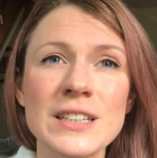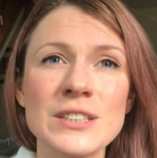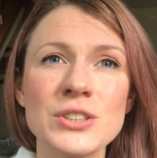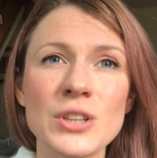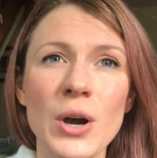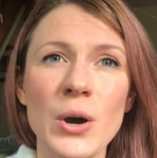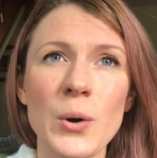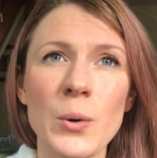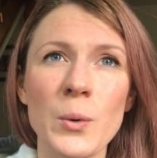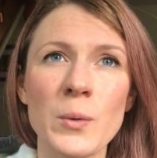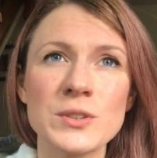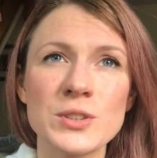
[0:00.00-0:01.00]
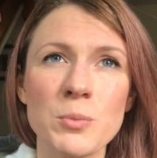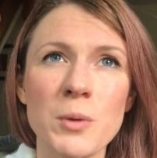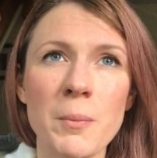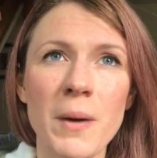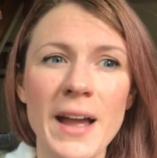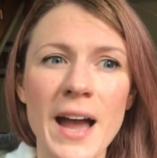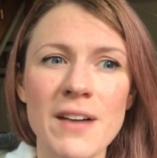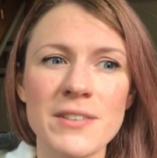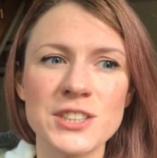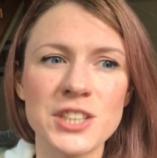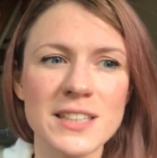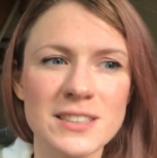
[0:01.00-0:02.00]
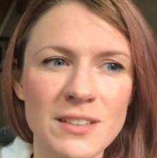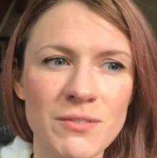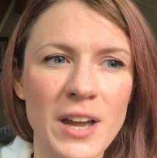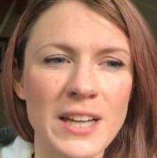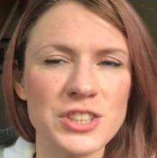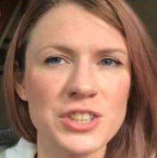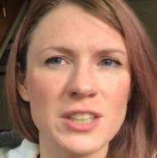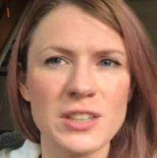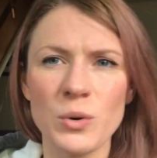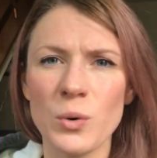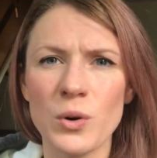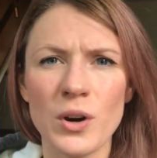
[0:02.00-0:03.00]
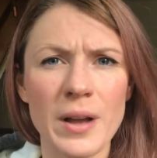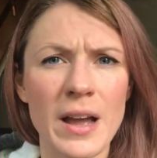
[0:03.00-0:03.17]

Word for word: so someone might have a chest infection or